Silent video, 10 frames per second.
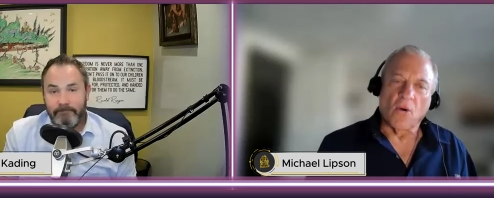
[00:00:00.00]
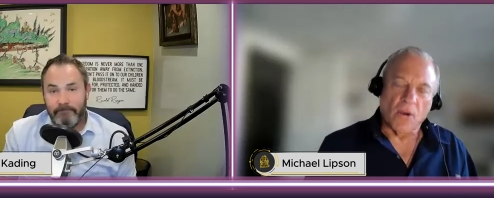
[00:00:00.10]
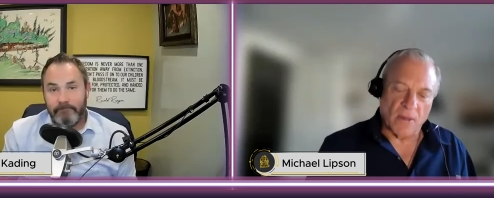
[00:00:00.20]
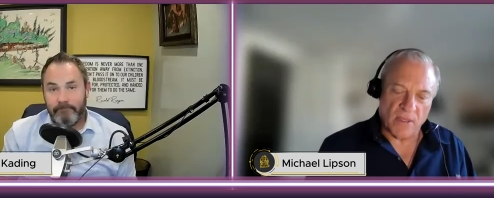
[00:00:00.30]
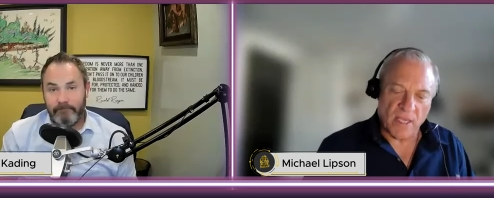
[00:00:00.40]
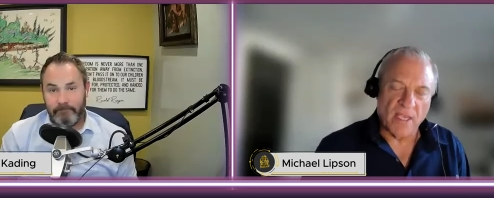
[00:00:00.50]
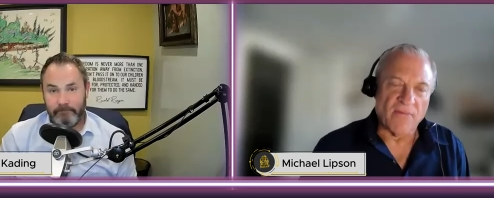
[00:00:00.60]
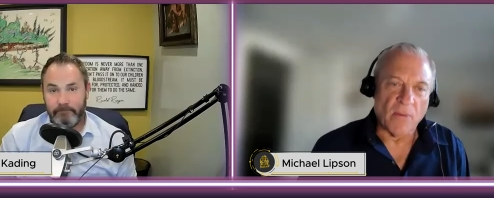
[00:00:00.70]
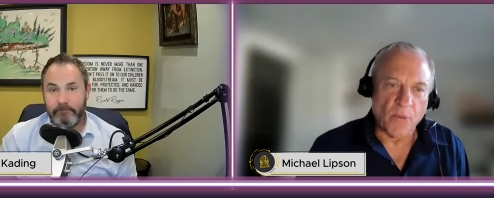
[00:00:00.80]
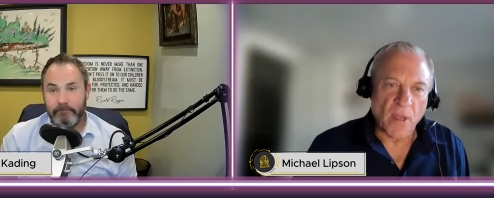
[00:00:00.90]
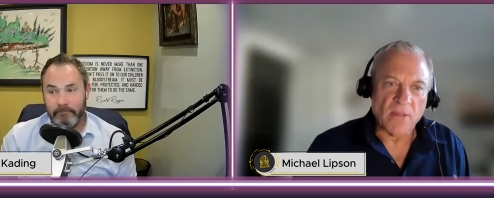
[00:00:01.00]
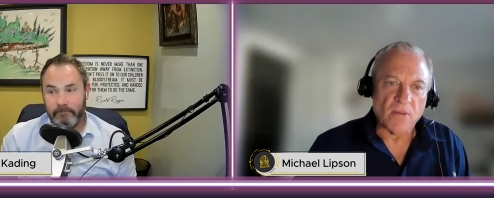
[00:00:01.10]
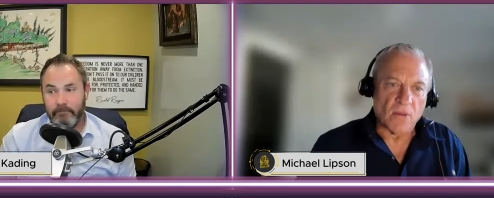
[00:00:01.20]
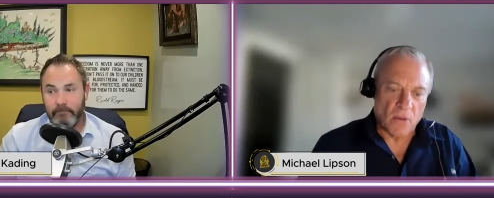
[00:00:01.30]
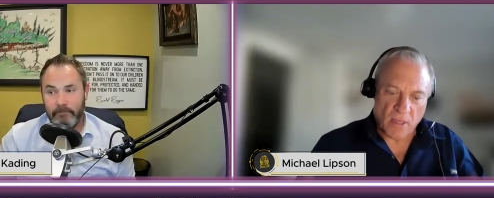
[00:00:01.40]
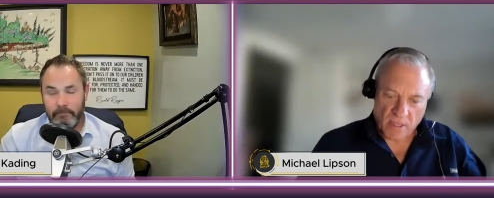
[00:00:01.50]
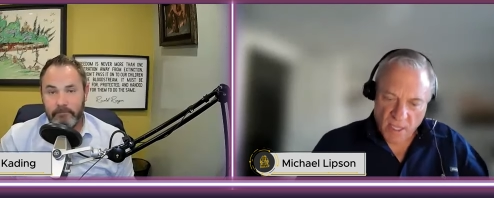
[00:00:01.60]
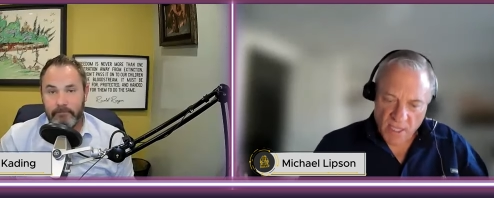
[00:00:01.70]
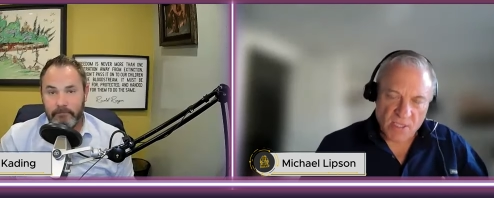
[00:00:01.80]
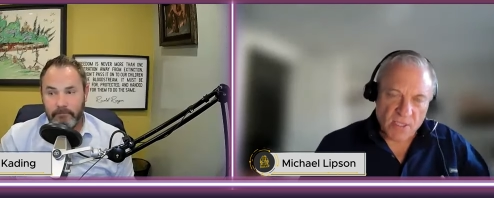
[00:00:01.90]
Speaker 1: or they have a brother or a
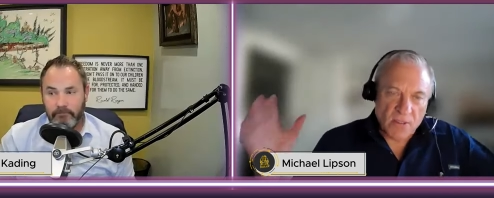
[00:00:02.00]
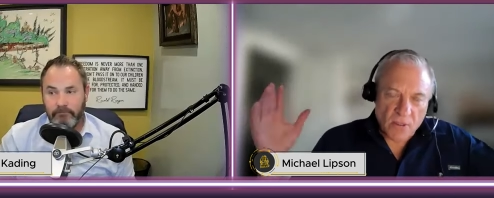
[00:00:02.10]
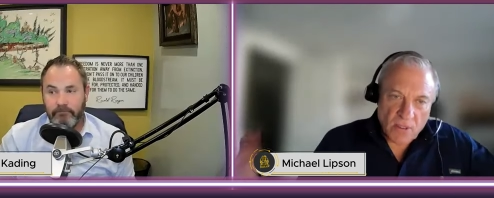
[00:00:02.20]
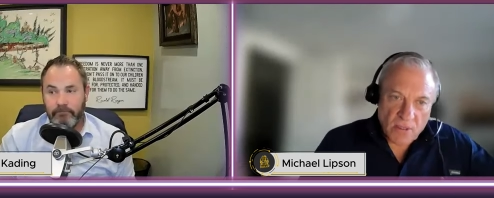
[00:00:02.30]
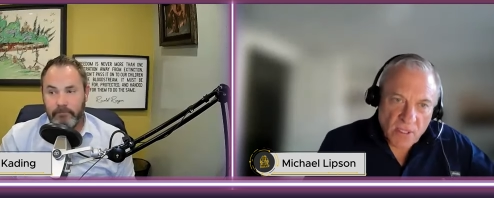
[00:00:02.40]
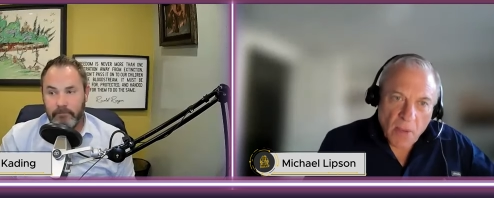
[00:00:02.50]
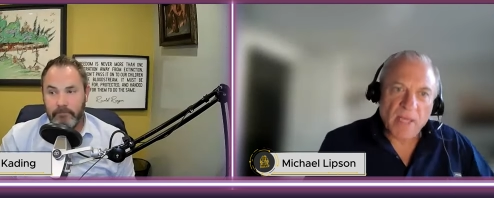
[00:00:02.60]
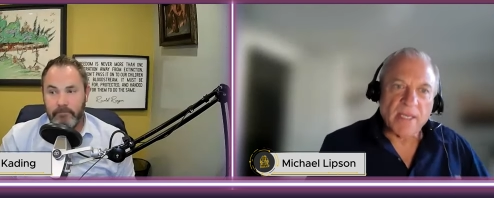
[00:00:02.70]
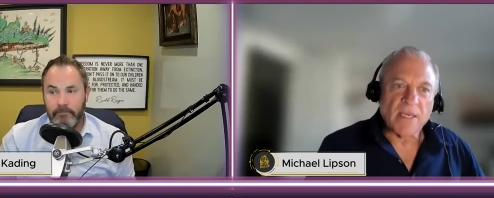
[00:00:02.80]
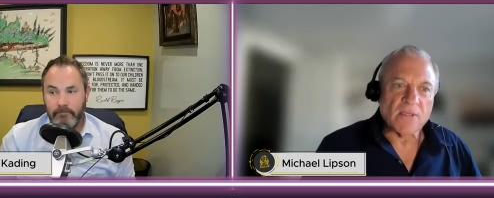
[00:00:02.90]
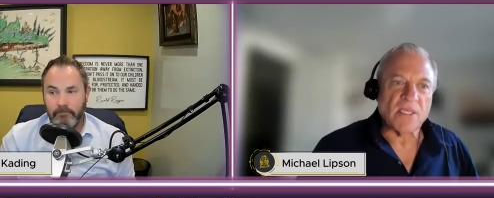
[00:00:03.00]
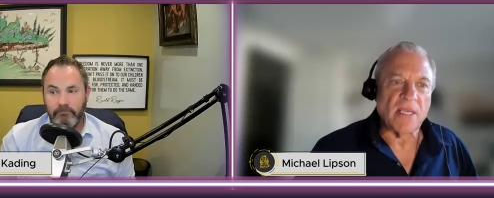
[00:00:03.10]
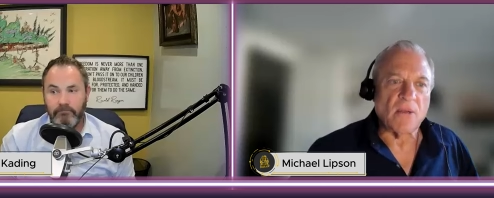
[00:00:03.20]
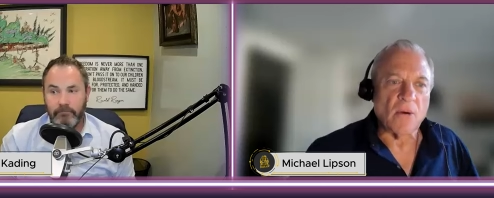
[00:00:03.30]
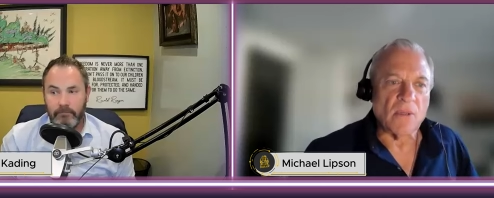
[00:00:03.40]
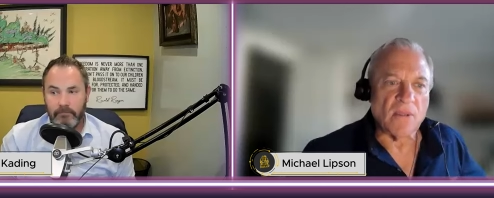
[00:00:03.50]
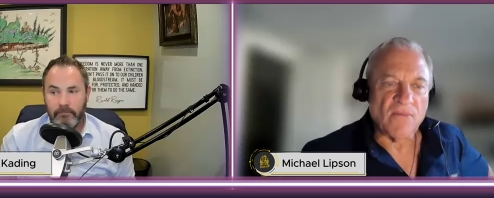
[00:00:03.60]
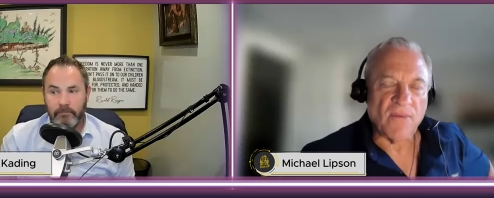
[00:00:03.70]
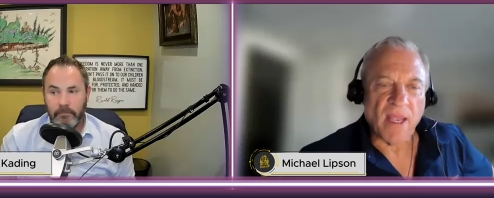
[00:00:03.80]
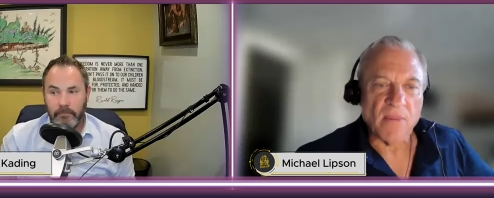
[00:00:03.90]
cousin or somebody else they know in the
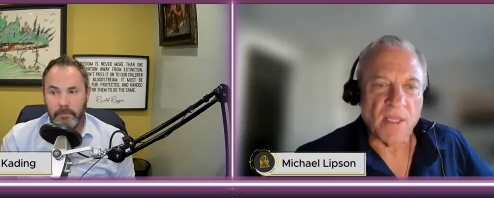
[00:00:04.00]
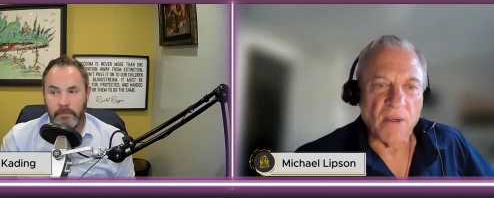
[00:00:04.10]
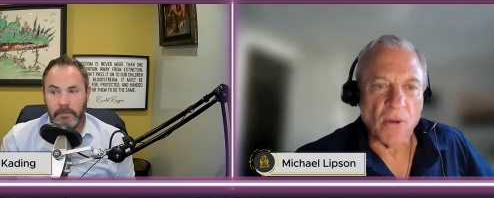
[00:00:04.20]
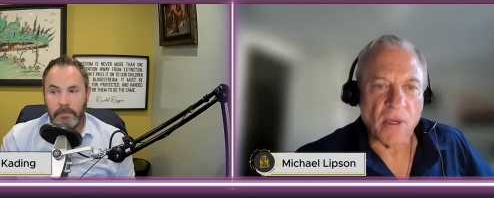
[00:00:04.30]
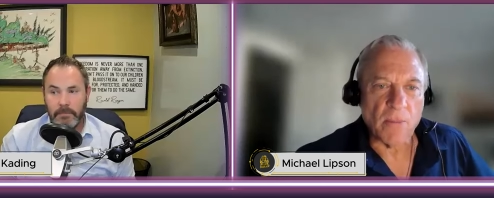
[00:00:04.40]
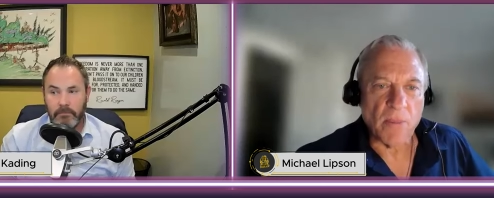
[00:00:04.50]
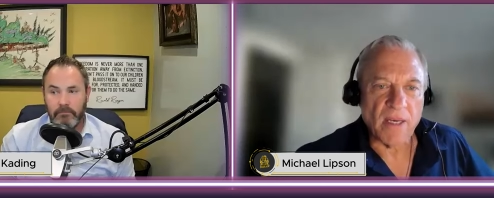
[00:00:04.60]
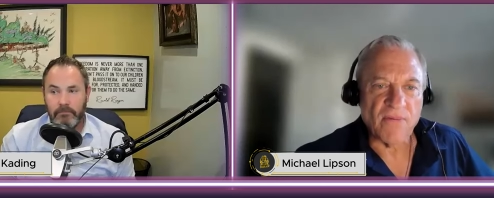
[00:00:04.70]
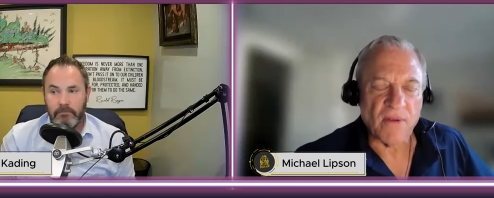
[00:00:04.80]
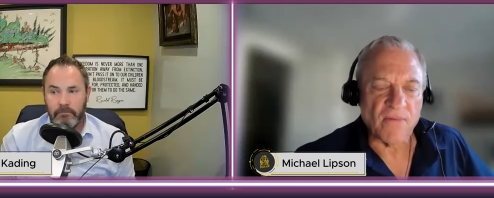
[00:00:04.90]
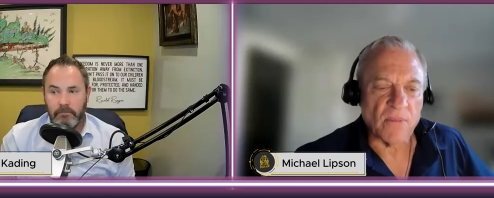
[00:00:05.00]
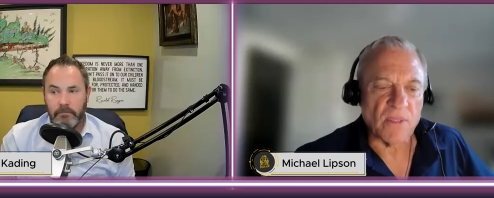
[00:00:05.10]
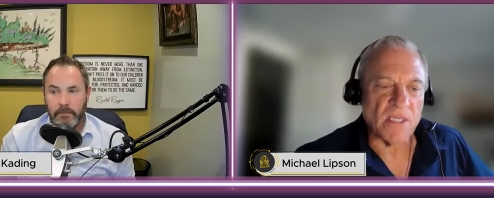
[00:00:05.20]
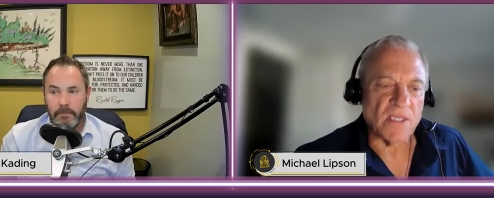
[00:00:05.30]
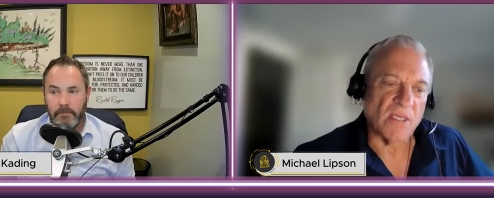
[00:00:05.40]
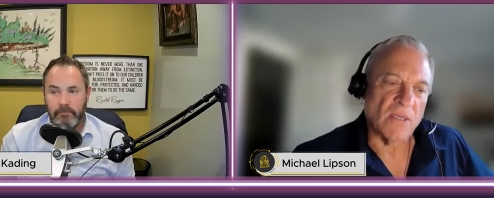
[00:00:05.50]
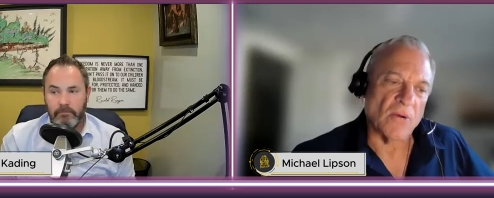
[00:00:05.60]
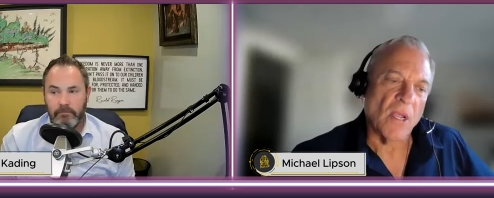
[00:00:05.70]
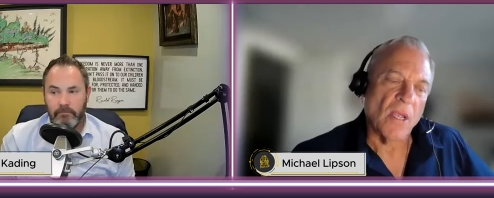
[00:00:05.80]
family who could benefit from this. And you're